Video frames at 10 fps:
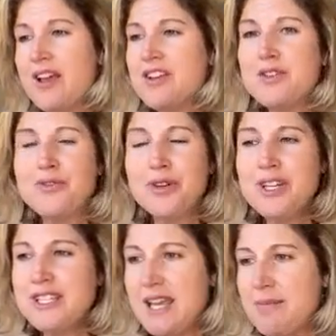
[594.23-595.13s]
So for
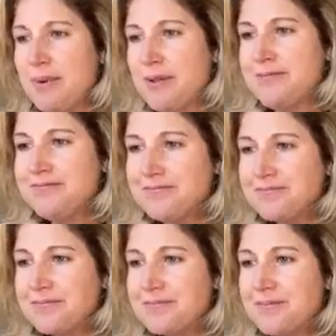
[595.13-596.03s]
example,
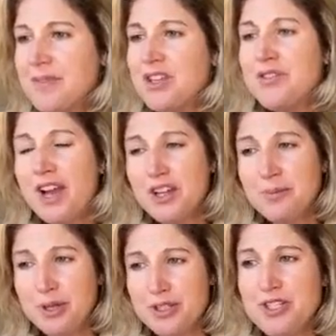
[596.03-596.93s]
You've got your
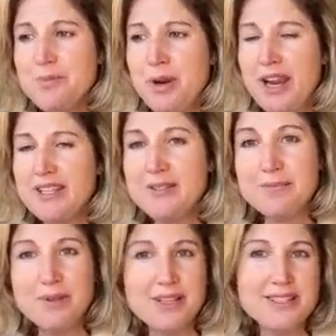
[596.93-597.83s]
purchase price
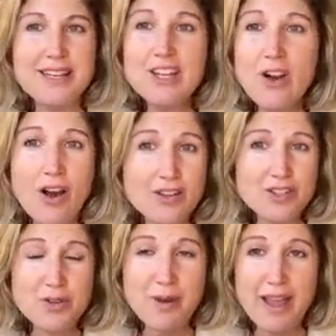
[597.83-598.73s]
plus any
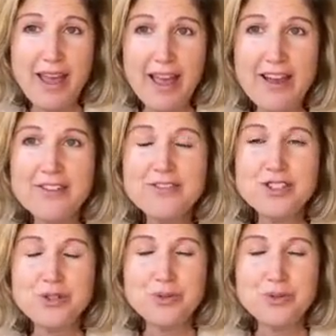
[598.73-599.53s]
costs you might have to